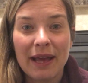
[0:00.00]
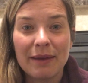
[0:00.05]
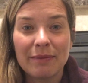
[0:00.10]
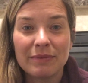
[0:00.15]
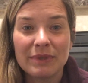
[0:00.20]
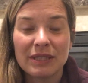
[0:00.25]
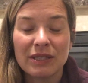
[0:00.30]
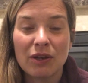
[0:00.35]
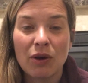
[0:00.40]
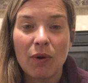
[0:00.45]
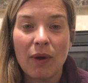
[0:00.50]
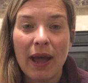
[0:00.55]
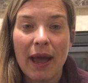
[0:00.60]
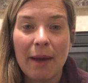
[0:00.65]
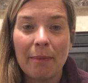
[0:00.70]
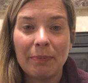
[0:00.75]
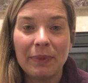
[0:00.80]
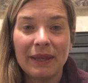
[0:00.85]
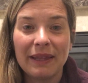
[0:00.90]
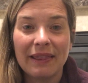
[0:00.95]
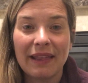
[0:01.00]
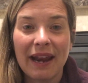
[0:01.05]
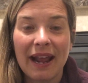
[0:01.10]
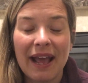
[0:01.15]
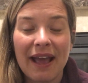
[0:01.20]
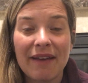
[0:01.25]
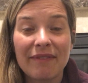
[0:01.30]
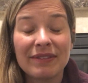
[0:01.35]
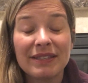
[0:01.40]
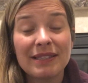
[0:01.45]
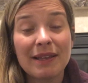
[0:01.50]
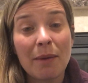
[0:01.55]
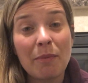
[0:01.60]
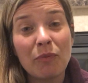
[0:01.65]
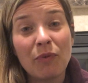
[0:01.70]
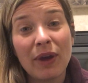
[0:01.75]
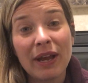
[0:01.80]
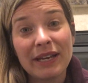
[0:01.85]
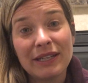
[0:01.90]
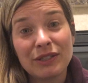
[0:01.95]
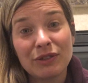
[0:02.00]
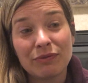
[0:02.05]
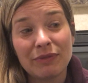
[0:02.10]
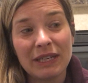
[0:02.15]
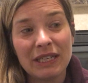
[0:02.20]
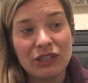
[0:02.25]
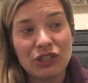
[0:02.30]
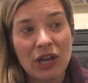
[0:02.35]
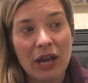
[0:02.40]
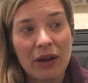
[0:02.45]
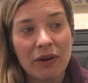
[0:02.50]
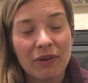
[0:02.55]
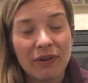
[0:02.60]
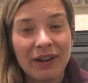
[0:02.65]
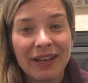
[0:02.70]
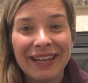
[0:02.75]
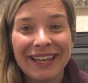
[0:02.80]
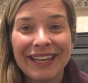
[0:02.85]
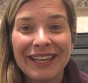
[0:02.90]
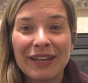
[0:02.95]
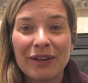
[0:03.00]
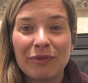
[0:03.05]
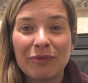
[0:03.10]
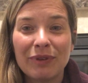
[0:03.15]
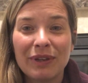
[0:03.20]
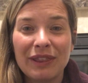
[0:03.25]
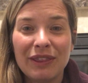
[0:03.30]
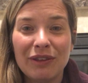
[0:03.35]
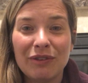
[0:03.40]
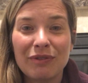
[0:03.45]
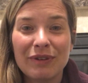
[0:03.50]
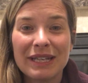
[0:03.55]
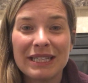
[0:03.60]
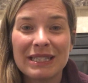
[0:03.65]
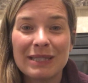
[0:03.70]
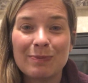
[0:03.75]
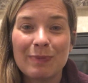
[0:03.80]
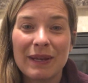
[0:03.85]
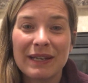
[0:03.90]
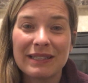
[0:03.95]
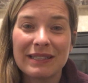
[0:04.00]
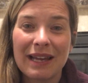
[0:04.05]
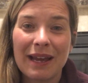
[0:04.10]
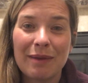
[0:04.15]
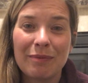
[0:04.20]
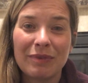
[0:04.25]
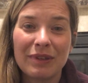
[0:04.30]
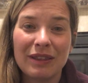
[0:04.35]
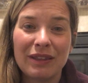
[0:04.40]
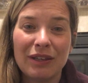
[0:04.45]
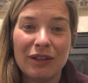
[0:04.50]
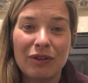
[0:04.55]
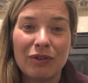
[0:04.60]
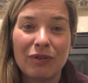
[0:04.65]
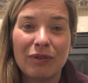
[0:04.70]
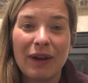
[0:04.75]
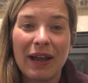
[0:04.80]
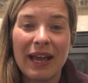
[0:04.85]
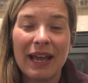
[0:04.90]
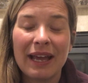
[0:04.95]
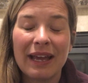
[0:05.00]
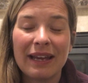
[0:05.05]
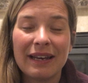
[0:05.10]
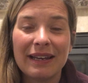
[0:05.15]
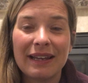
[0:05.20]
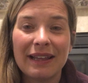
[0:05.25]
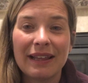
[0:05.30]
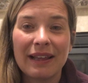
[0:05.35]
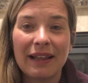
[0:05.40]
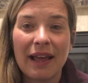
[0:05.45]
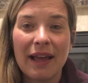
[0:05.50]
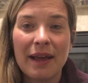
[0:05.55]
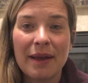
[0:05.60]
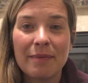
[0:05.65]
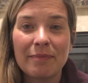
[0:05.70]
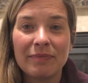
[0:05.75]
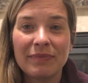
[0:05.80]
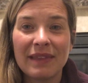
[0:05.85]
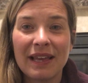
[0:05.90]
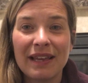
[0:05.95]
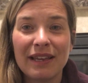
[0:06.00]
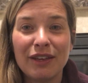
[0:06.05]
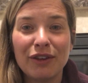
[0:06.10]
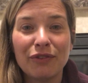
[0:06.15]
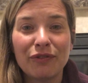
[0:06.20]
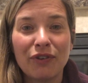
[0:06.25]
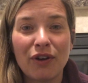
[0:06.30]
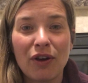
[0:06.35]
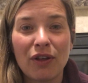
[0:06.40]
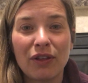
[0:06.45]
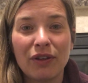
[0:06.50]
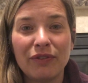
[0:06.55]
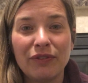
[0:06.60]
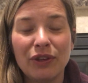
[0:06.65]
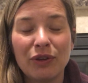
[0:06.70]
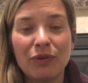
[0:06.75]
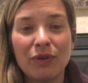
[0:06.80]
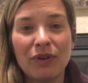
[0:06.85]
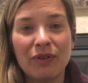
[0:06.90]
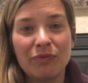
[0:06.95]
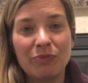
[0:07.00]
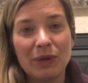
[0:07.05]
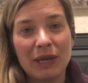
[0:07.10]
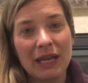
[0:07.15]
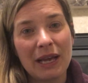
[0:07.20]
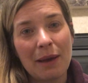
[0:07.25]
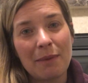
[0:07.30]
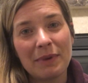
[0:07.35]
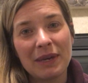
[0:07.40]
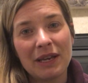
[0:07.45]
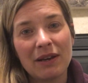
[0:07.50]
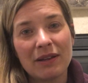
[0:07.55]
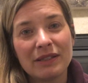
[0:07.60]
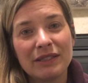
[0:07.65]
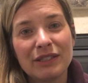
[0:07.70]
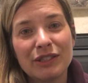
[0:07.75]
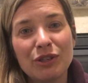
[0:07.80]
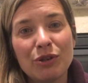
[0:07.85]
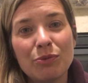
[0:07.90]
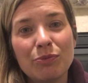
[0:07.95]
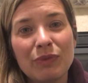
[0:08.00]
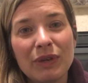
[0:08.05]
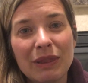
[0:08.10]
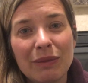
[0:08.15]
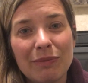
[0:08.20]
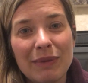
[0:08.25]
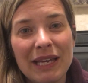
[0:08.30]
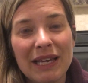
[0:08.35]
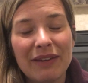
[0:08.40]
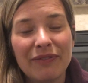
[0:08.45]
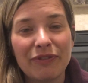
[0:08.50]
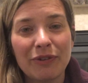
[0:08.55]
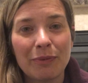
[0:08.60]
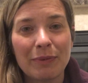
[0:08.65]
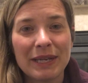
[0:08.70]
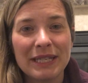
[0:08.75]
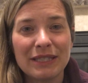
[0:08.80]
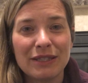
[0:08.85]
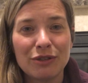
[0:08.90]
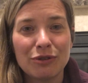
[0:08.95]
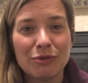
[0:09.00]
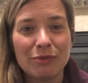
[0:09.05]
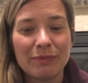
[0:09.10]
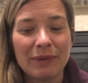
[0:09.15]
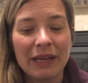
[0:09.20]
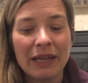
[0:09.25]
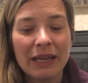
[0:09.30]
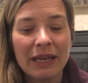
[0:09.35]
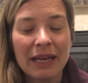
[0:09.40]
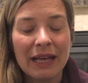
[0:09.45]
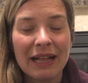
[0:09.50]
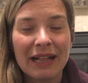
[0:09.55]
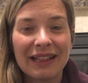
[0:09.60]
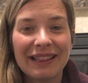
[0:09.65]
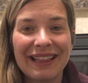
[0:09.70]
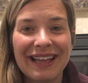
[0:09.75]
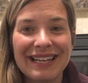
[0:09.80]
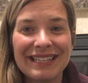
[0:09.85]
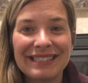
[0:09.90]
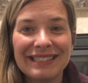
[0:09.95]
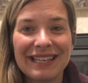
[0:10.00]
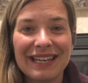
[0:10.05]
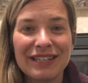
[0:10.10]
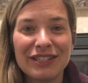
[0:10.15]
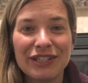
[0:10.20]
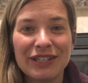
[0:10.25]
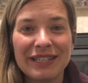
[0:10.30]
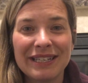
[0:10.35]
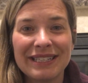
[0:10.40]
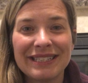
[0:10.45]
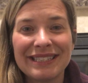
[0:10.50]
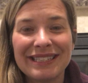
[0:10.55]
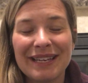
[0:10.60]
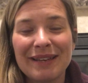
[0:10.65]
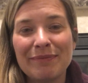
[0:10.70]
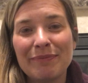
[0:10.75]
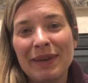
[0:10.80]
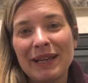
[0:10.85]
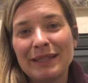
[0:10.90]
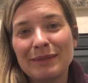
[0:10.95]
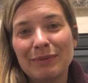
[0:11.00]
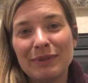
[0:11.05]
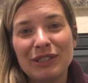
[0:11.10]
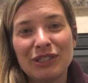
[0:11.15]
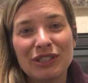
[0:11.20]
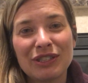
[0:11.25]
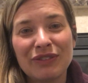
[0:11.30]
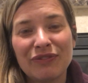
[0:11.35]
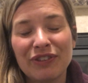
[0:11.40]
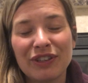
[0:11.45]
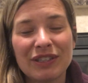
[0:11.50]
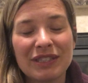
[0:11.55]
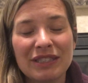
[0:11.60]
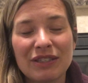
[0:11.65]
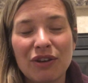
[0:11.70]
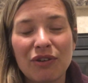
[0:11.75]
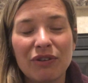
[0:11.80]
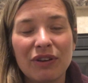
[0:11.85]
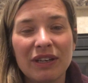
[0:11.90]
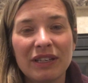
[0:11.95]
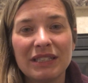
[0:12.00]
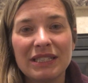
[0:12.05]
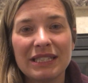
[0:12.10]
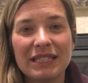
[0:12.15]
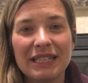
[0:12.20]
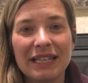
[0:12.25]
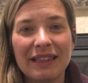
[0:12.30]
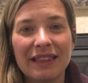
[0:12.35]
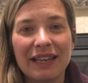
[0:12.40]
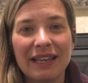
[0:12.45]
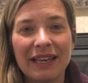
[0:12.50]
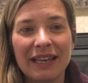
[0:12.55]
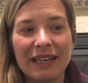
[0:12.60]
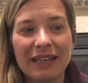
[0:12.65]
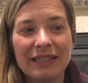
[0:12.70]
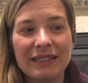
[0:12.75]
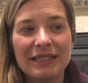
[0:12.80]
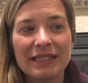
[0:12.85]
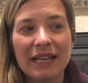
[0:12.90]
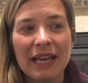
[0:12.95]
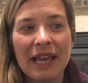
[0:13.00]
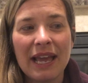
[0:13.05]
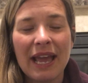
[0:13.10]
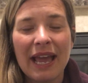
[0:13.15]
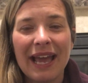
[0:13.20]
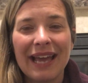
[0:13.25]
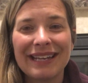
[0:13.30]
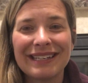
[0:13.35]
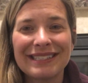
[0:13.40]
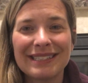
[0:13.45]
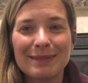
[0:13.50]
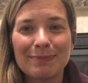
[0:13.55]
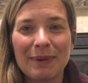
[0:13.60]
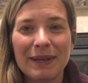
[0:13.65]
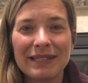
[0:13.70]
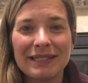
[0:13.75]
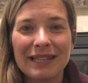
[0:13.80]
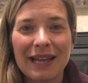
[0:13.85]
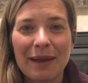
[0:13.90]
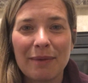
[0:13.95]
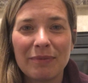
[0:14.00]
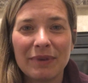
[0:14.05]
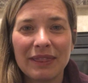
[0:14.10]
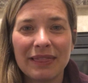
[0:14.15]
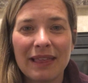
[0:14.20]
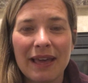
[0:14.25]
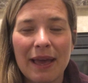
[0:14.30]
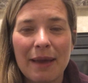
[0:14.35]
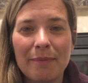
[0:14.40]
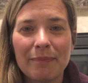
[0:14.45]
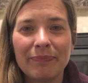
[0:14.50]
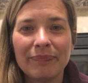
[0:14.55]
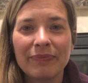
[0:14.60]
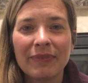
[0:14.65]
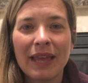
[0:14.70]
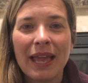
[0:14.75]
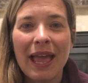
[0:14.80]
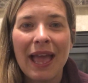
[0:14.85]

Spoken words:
I am so happy that I have some way to reach out with you and spend time with you. And thank you for all of you who have been coming on Zoom with me for my Zoom class sessions. It makes me just feel so good to see the kids and to spend time with them.